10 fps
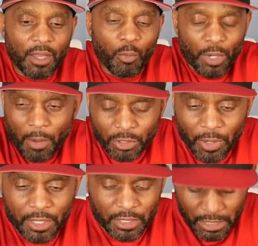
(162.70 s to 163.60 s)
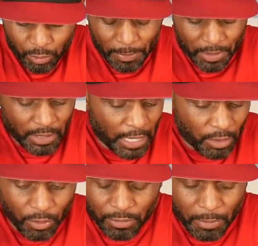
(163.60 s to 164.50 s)
When I was trying to disrupt the
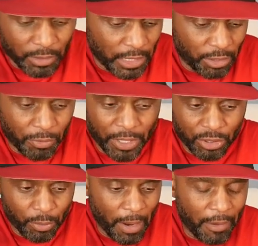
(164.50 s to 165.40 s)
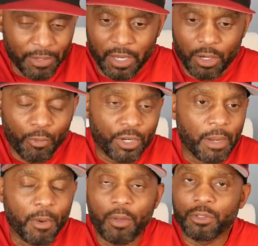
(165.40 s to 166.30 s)
cycle of multi-generational poverty and
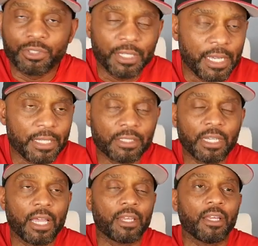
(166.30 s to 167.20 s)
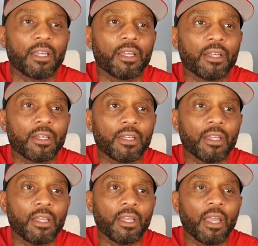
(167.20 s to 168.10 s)
overcome all those things that,
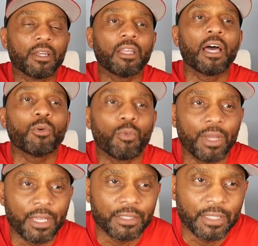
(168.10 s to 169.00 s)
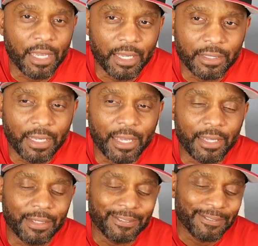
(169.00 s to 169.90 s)
in a lot of ways, they,
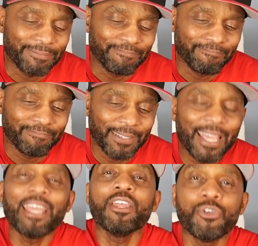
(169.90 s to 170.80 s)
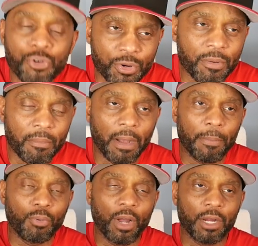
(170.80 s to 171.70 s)
they hindered
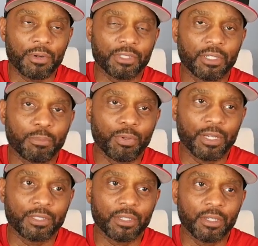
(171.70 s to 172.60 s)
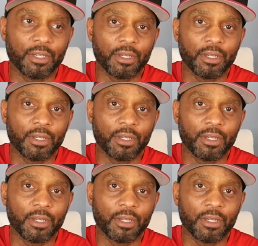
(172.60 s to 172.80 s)
my progress in the present.